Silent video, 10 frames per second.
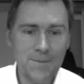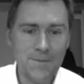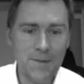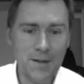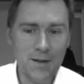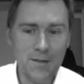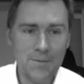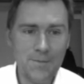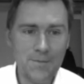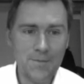Yeah,
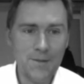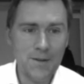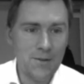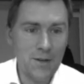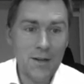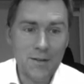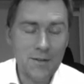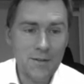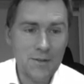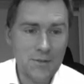right,
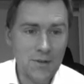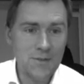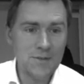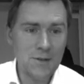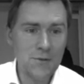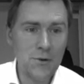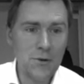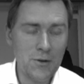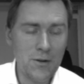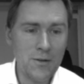there's all of this stuff
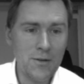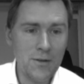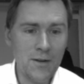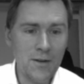going on,